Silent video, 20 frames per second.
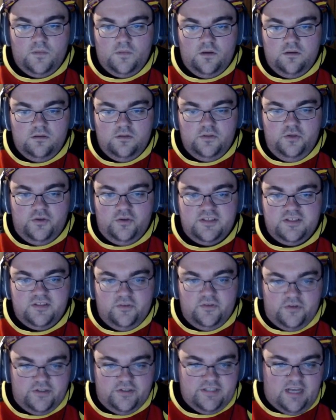You can still
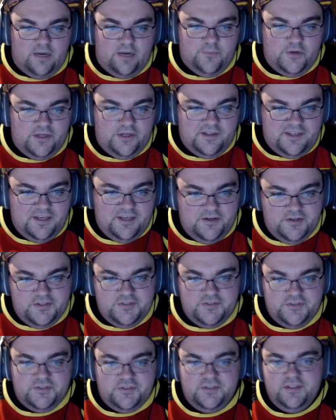their time
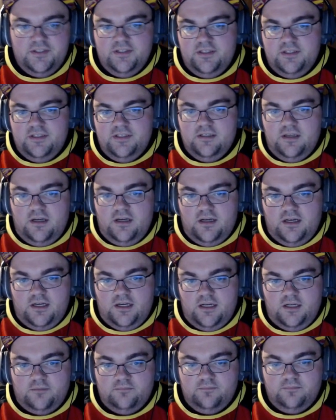regulators.
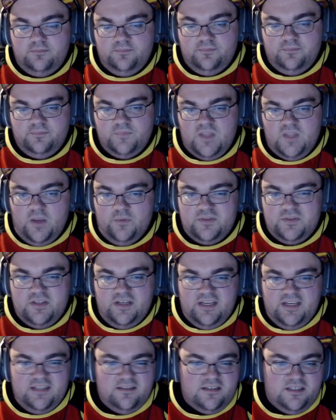It was good
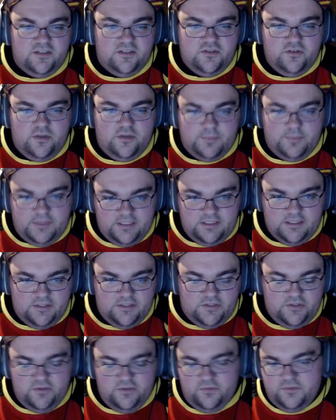against Kid Q. I played a Kid
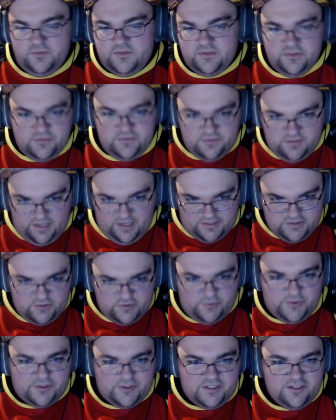Q. It was good. I stole
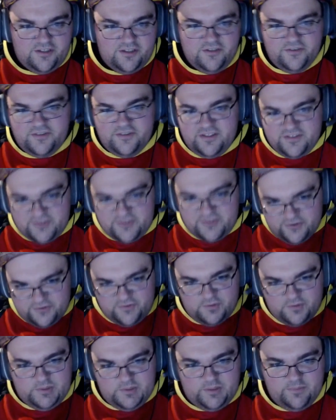their Kid Q and then searched for a
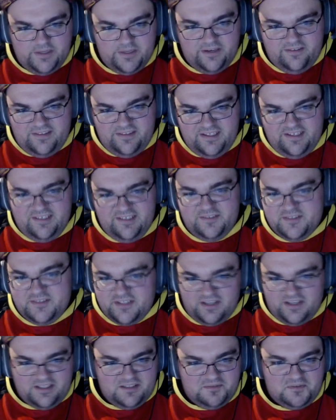ball immediately, and he was kind
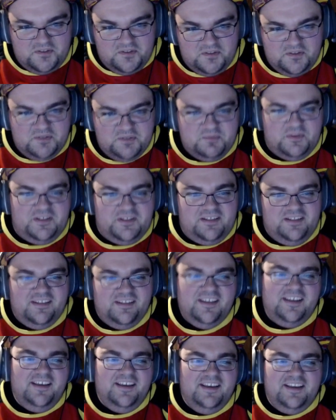of confused, but
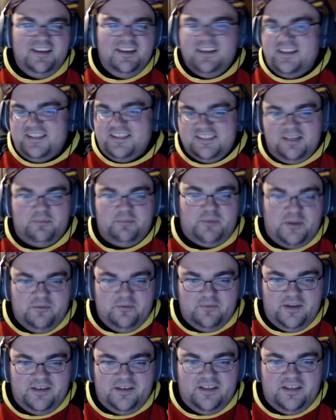because I play him in my
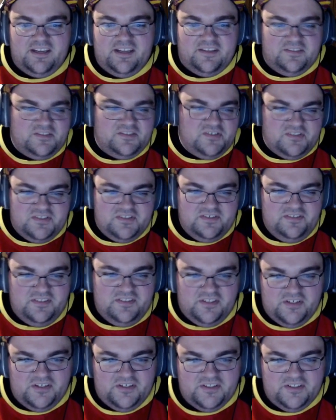deck, it was just,
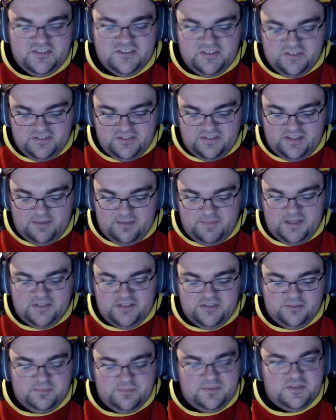it's good in that
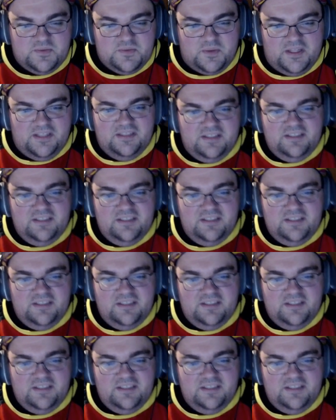matchup as well.